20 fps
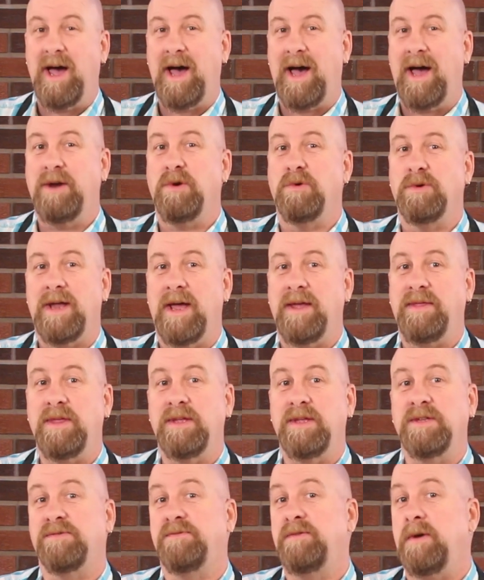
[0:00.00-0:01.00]
I don't like
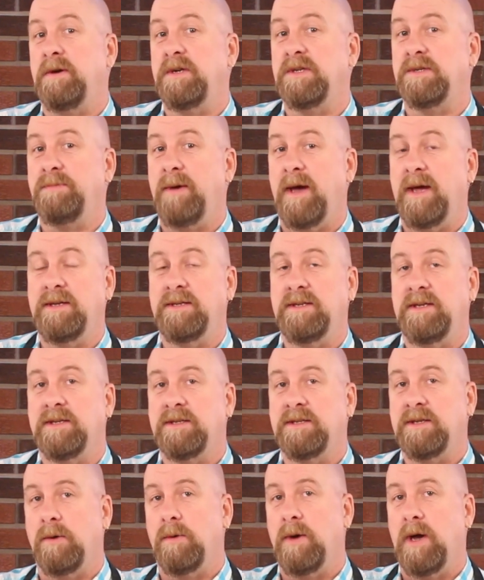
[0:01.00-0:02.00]
things very spicy,
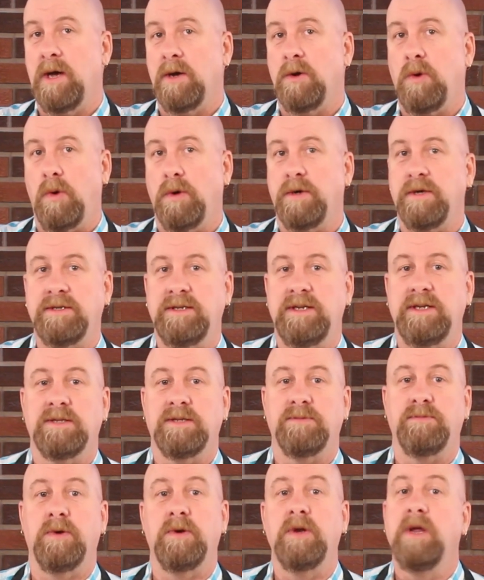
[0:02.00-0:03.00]
so 1/4
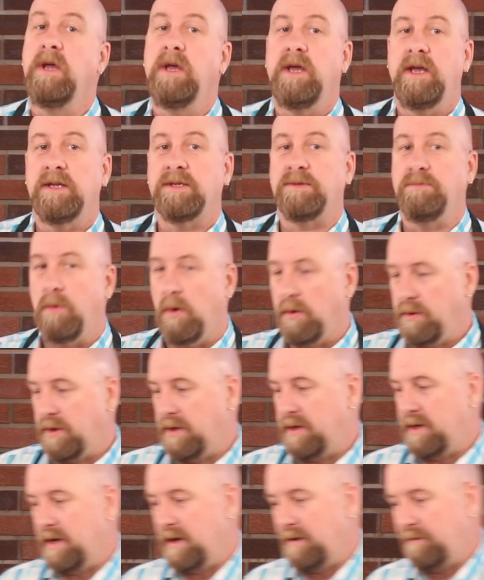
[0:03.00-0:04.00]
teaspoon is more than
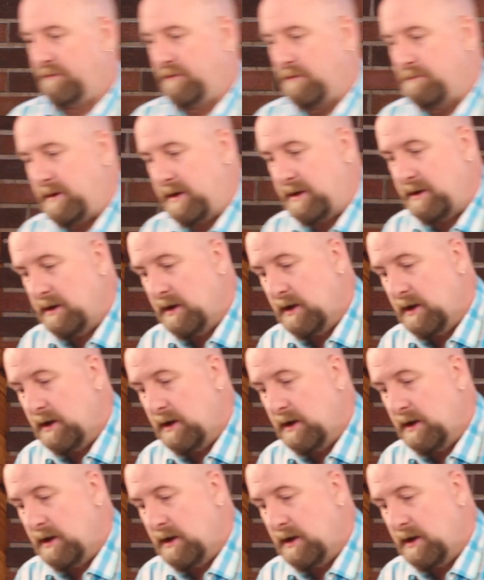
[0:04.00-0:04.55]
enough for me.